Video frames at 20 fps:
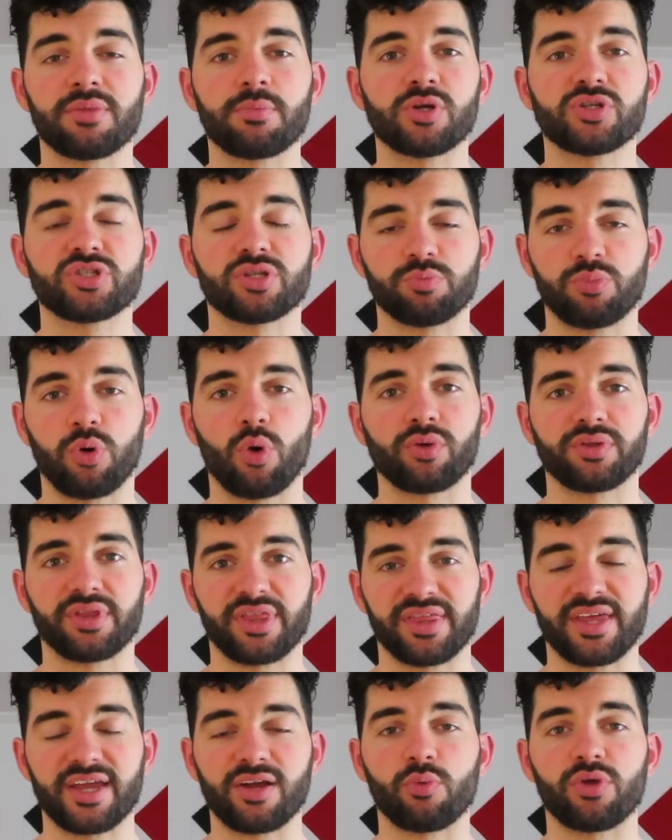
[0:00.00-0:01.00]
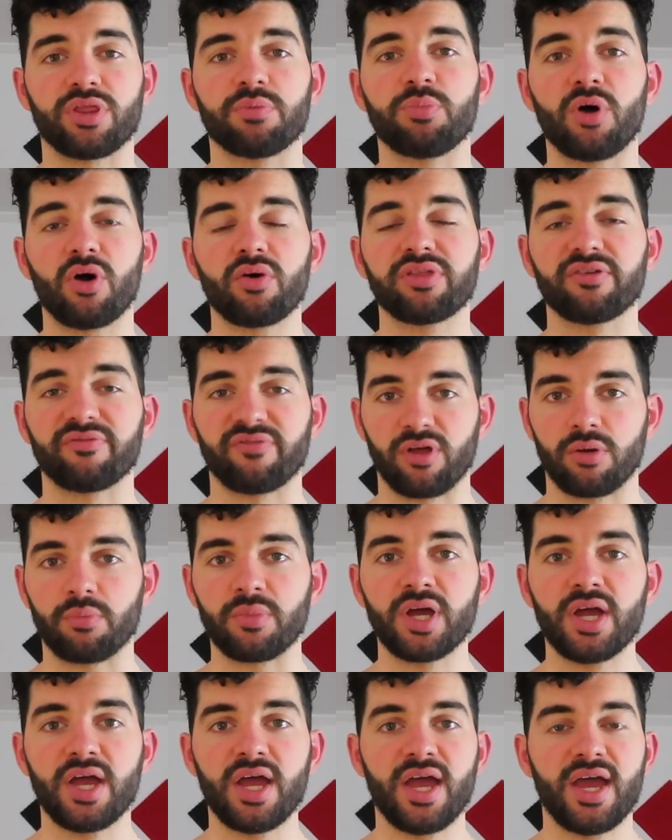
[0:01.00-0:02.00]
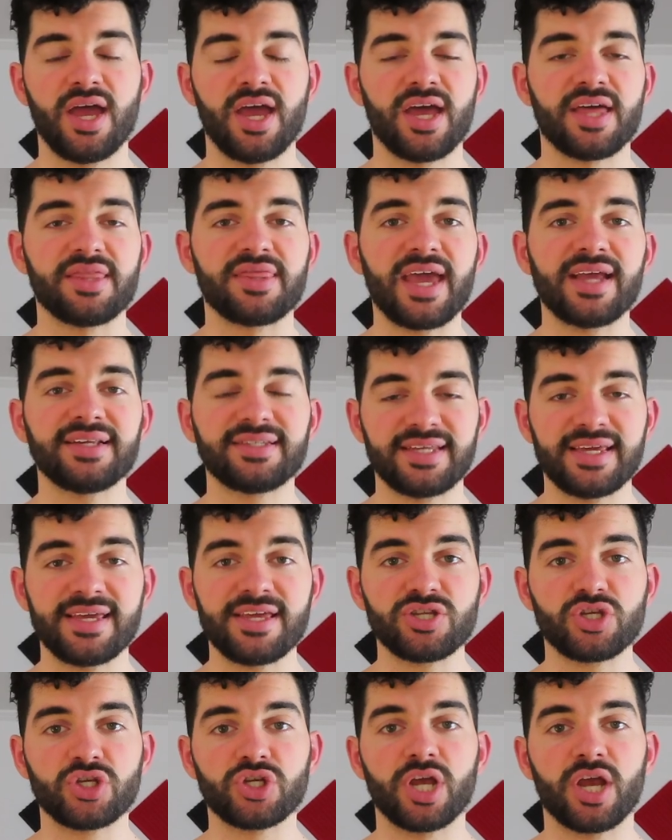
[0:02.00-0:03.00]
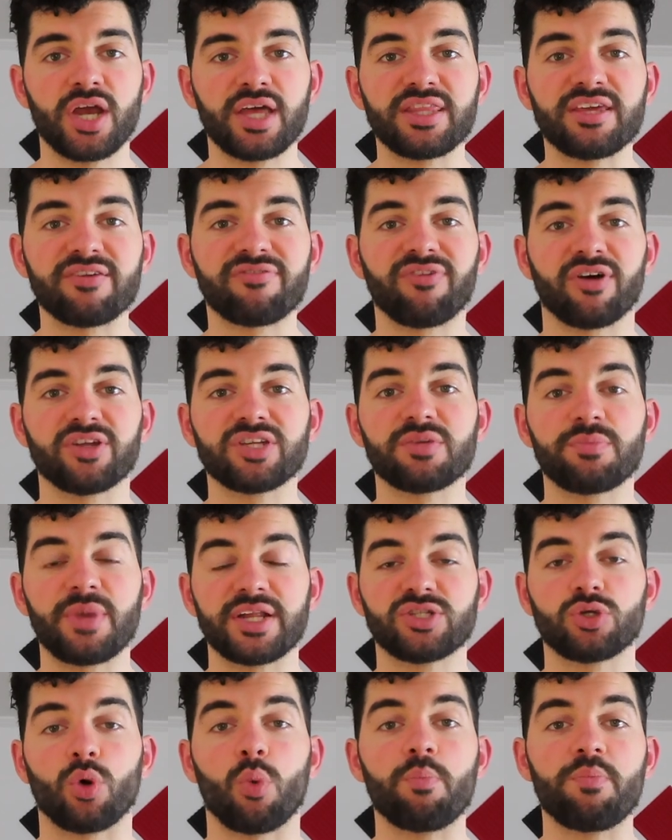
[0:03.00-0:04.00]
the most important thing with both of them, they teach the fundamental